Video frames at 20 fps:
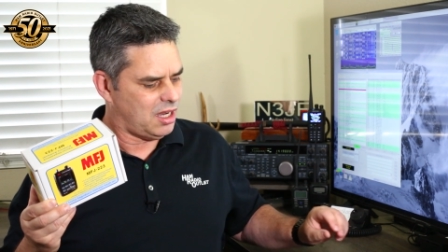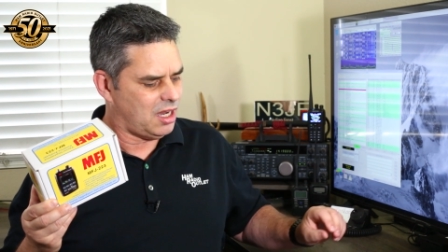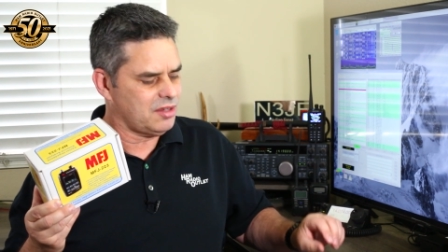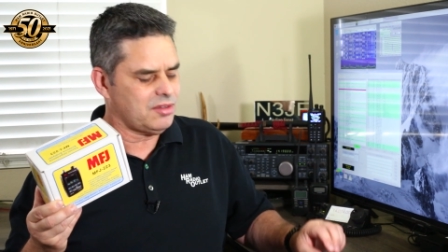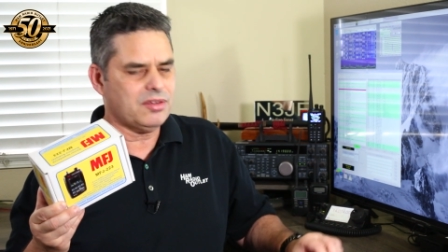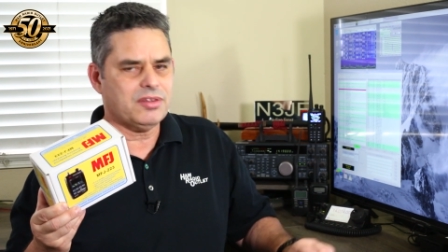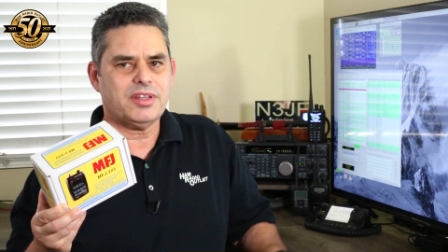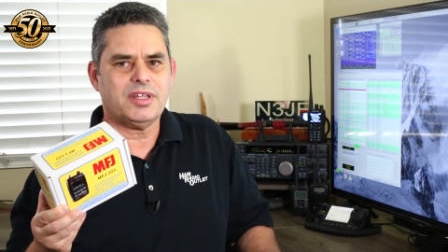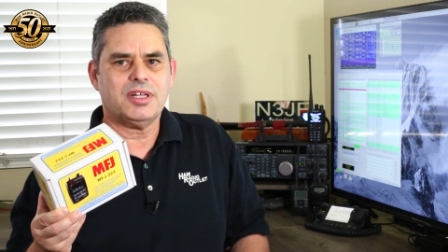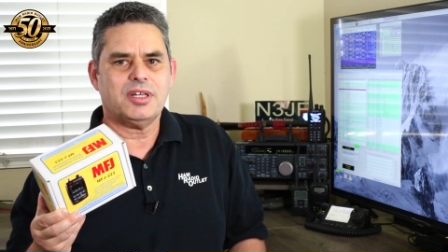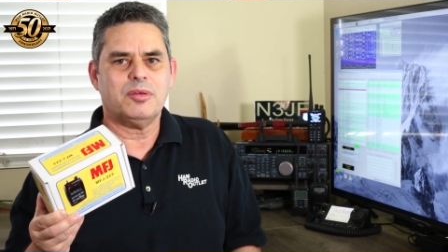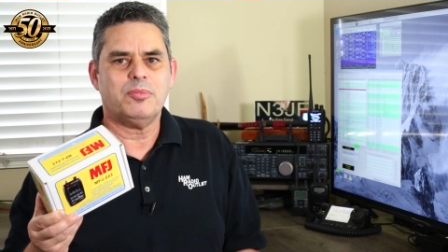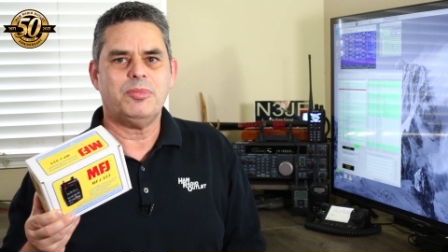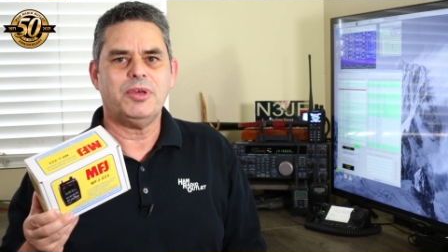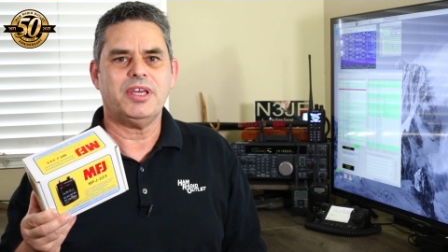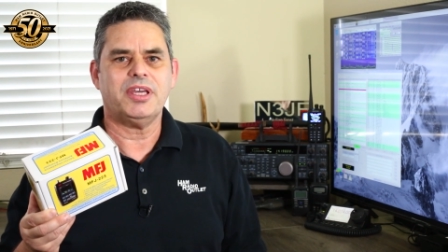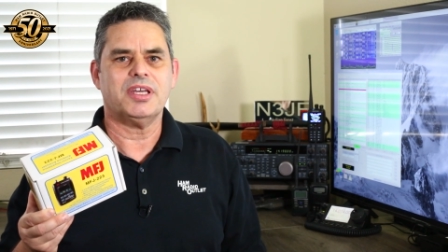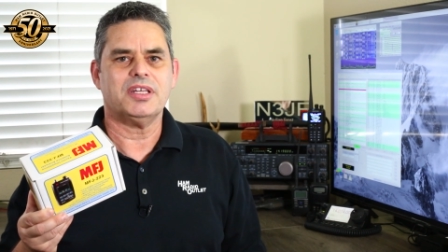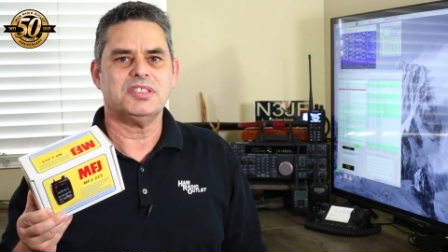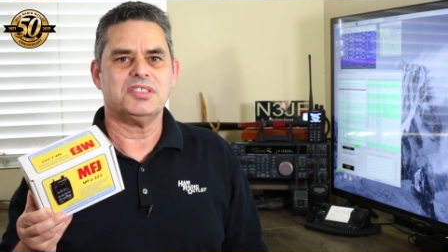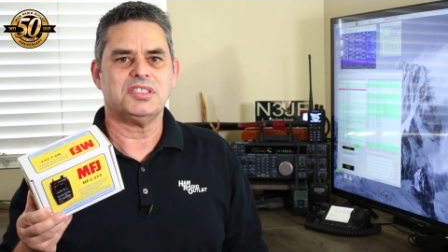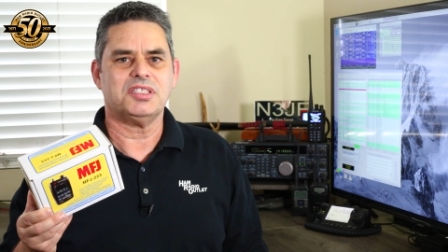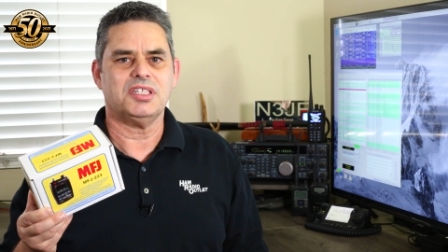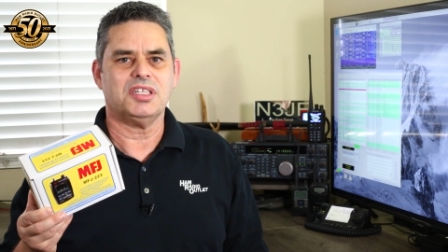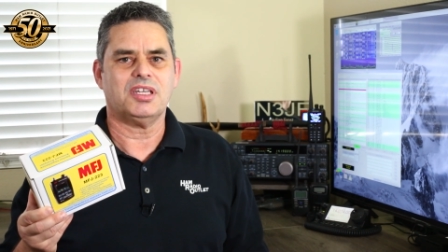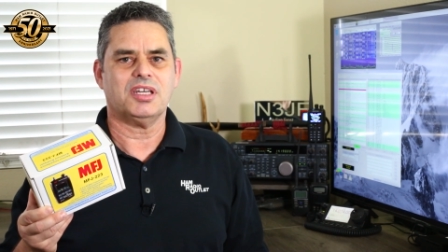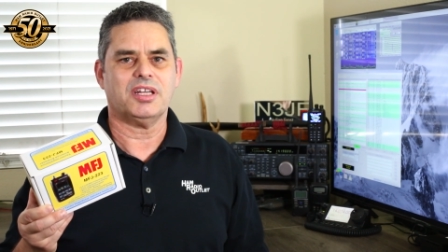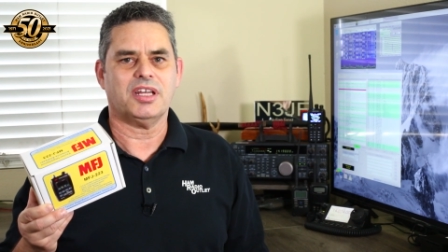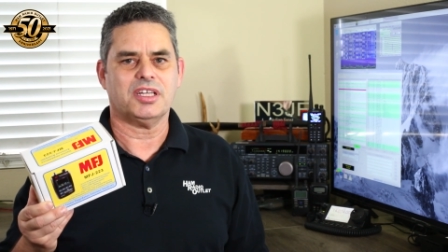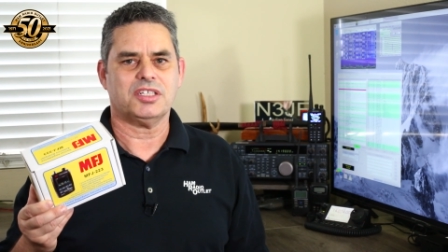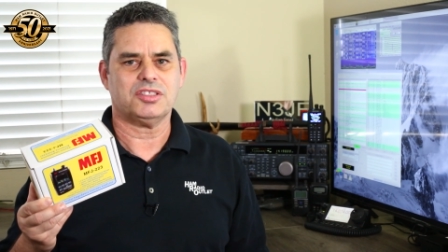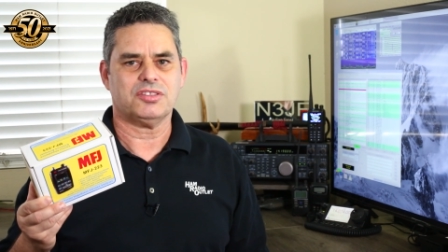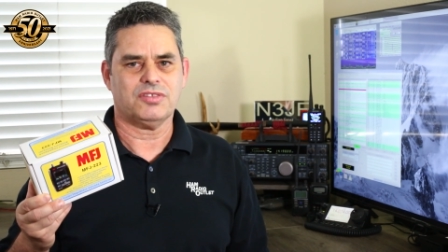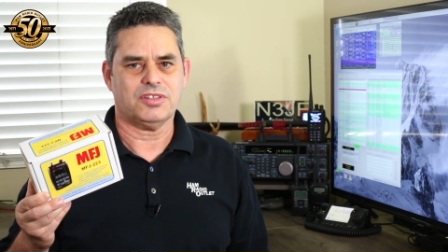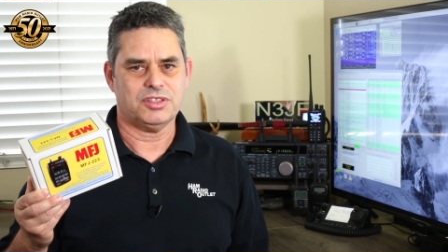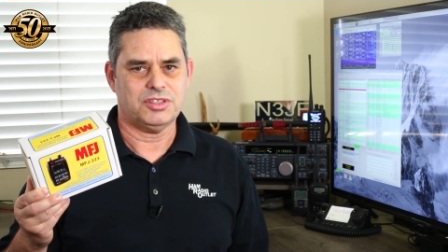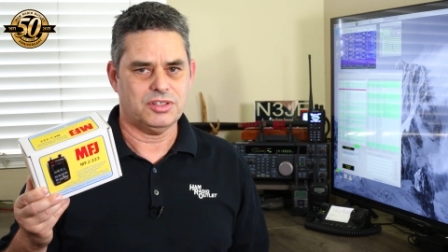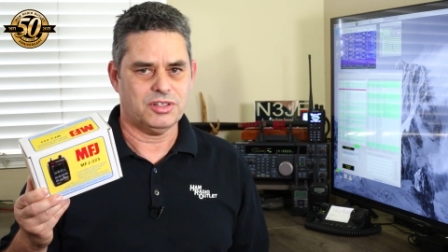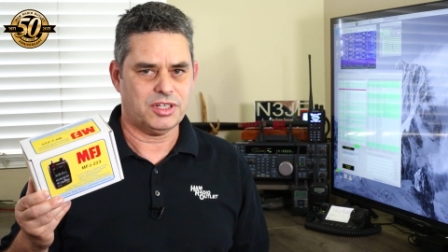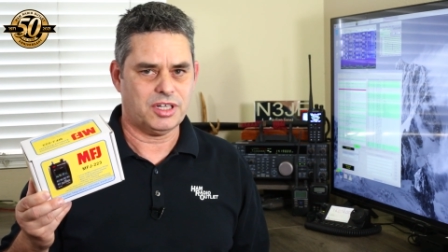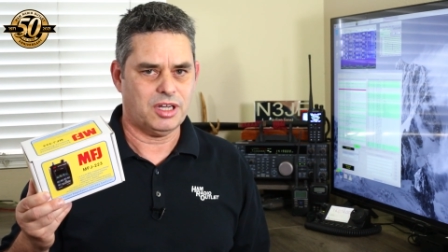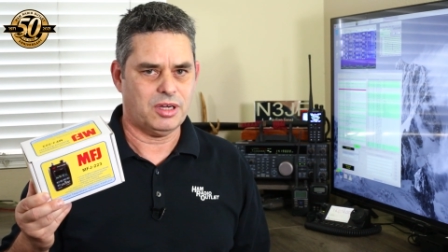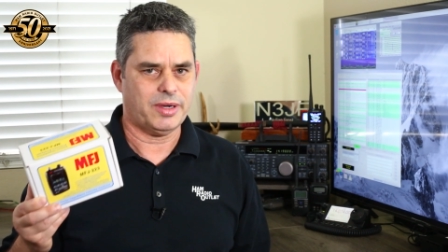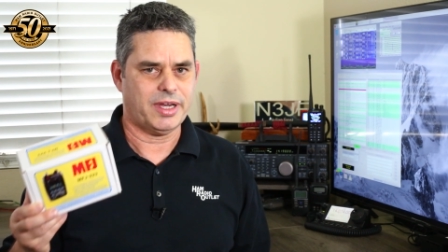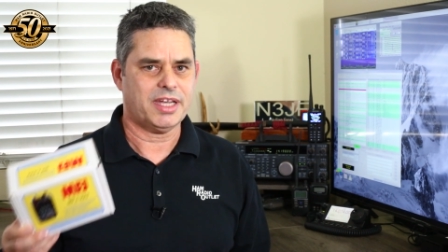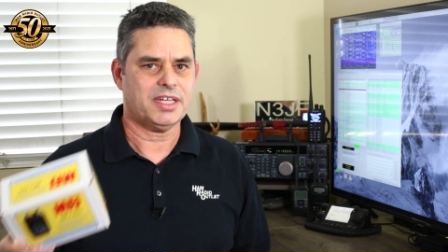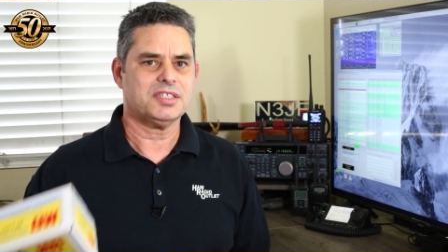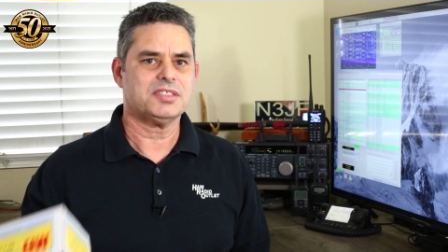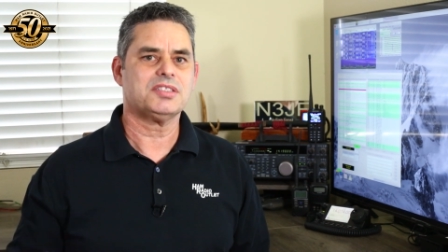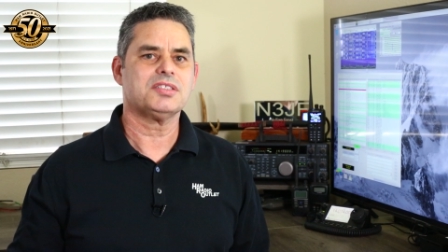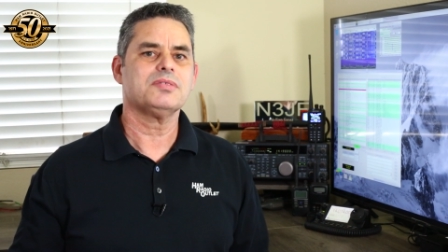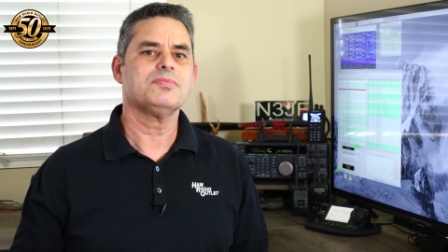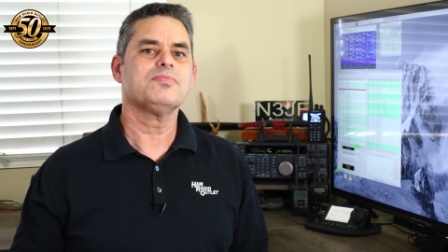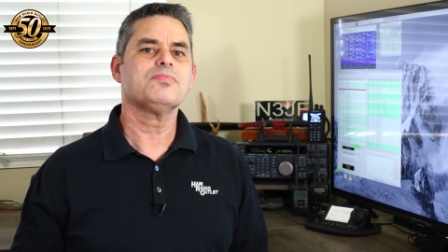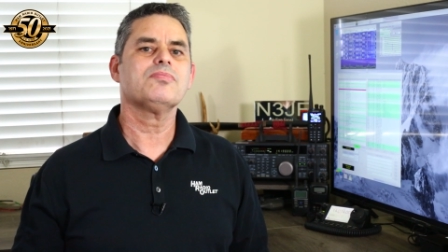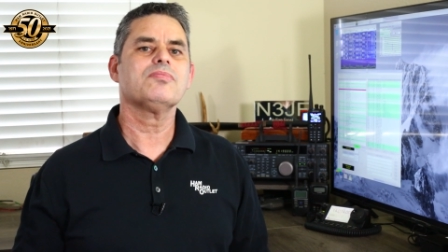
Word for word: other than a BNC connector on your coax.